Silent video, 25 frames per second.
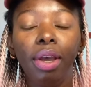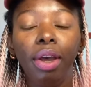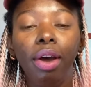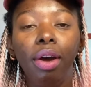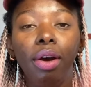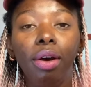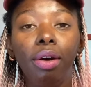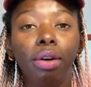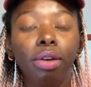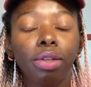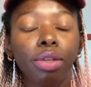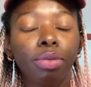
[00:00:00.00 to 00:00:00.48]

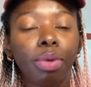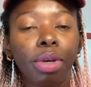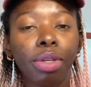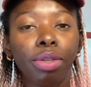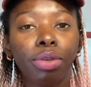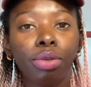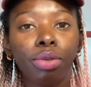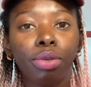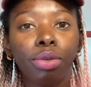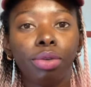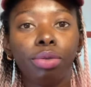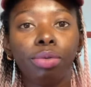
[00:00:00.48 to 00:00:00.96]

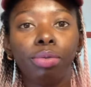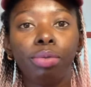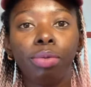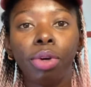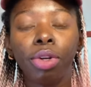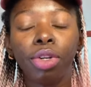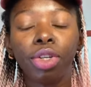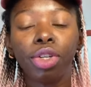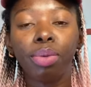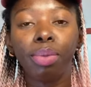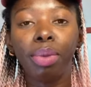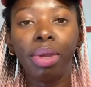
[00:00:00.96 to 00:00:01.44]
Otherwise, you could
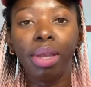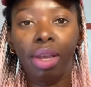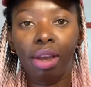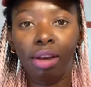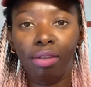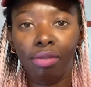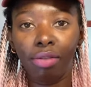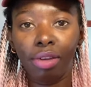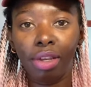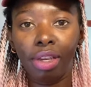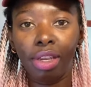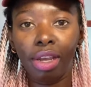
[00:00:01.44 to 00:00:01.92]
watch me
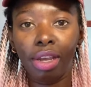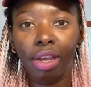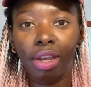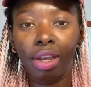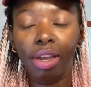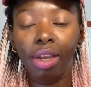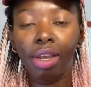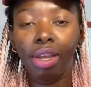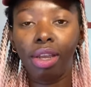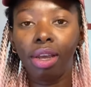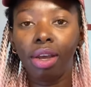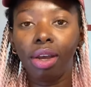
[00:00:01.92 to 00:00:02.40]
every
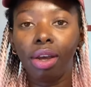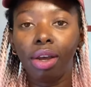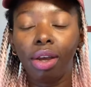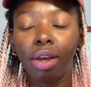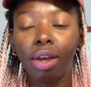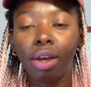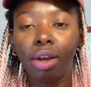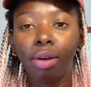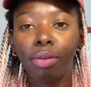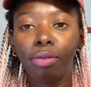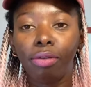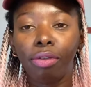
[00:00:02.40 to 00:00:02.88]
day
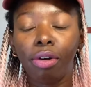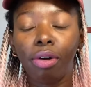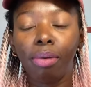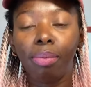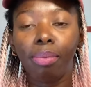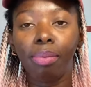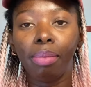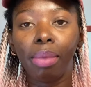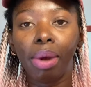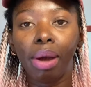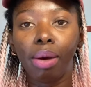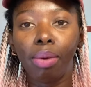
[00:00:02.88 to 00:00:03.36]
uh,
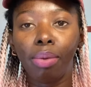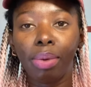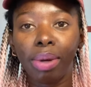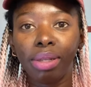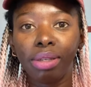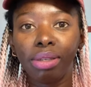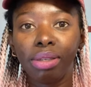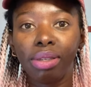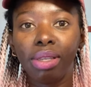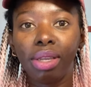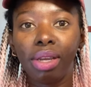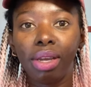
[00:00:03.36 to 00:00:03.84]
from uh,
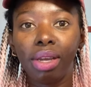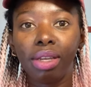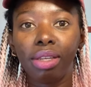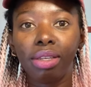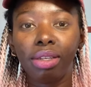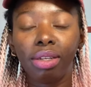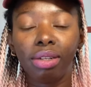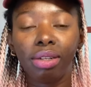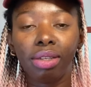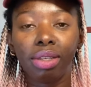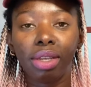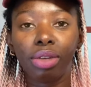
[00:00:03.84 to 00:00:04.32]
Wednesday
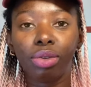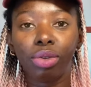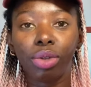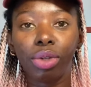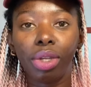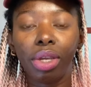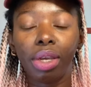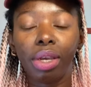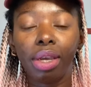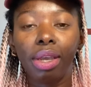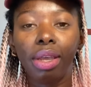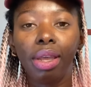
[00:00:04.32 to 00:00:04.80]
till
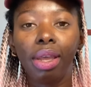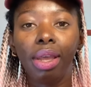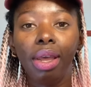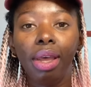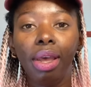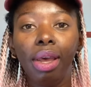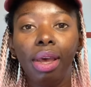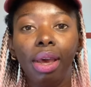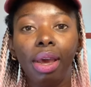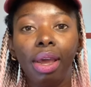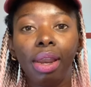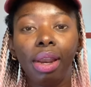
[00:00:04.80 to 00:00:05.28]
Saturday
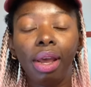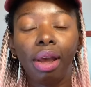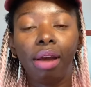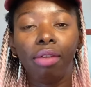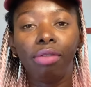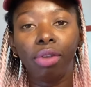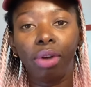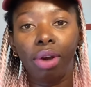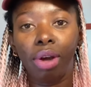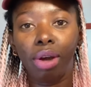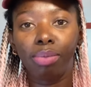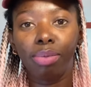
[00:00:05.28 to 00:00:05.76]
and
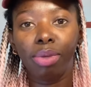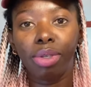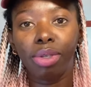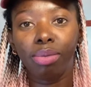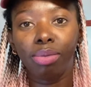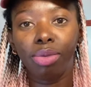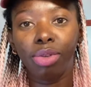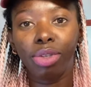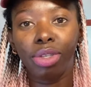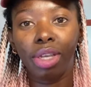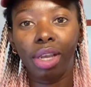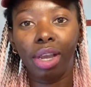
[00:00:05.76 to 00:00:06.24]
have your happy
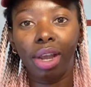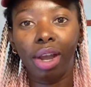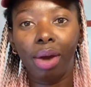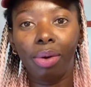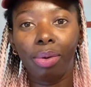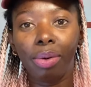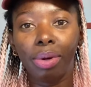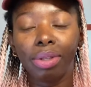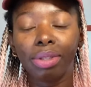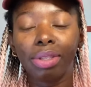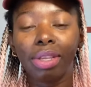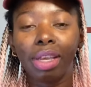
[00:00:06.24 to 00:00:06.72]
smoothie
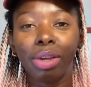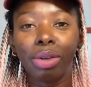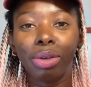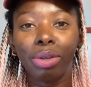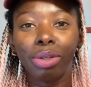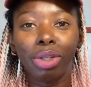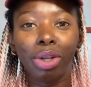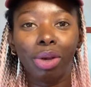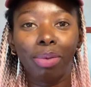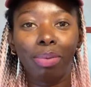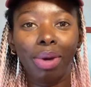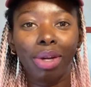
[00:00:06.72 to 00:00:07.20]
hour. Thank you
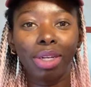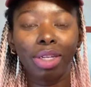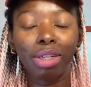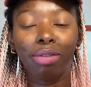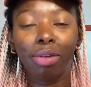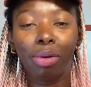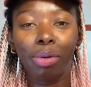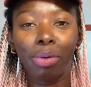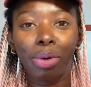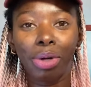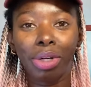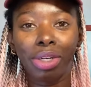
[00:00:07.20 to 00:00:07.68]
so much
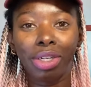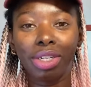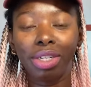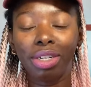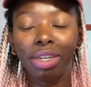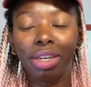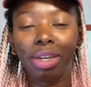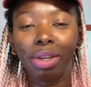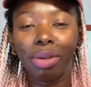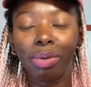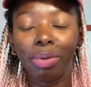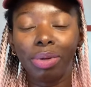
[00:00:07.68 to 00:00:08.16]
for
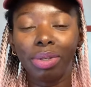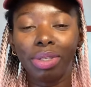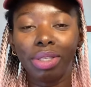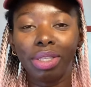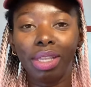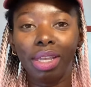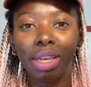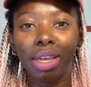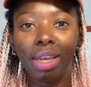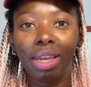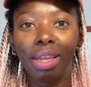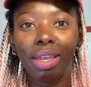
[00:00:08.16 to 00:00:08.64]
watching. It was
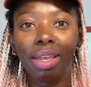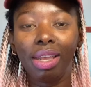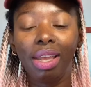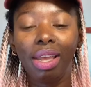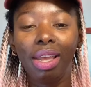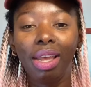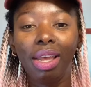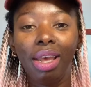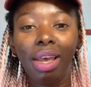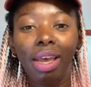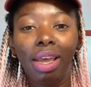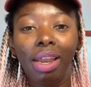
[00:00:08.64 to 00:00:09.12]
Day,
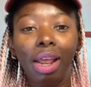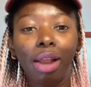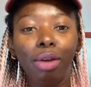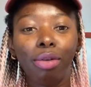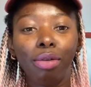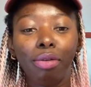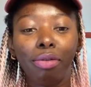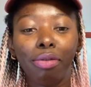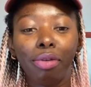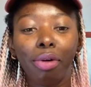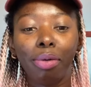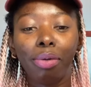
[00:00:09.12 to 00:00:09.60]
and I
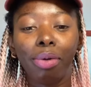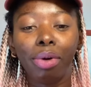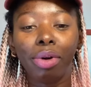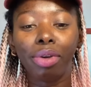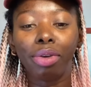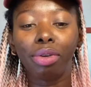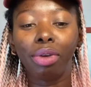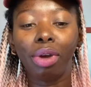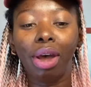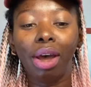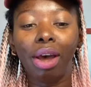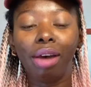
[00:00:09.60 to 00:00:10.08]
look forward
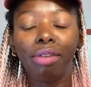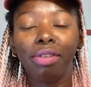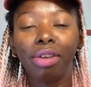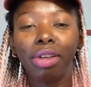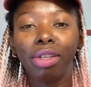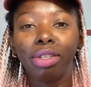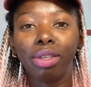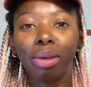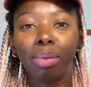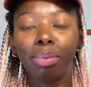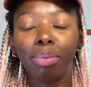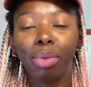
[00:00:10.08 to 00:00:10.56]
to having
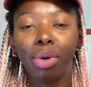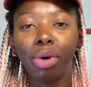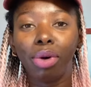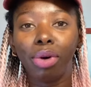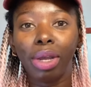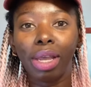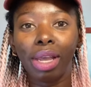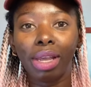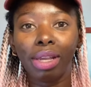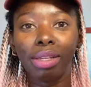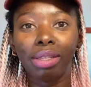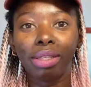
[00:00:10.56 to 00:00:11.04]
some more
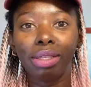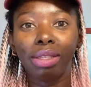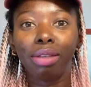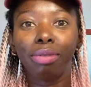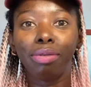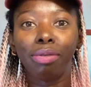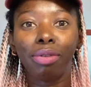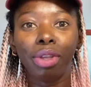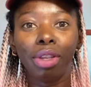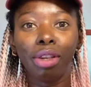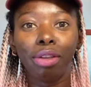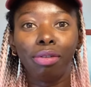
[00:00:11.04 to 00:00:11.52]
guests
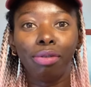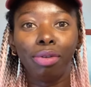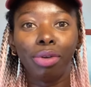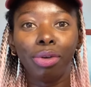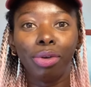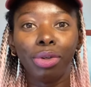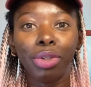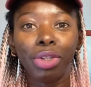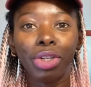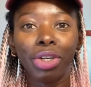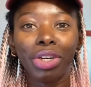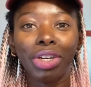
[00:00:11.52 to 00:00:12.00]
in the
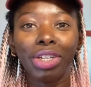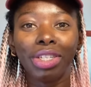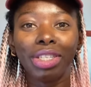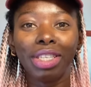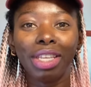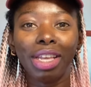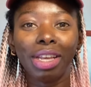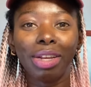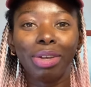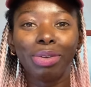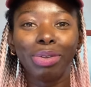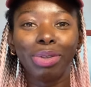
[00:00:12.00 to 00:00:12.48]
future.
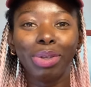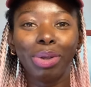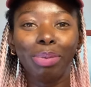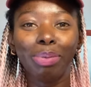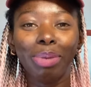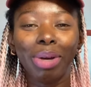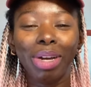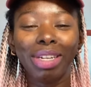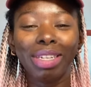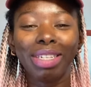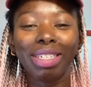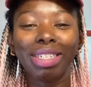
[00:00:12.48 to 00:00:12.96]
Thank you so
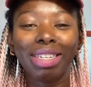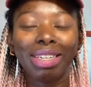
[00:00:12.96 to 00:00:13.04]
much.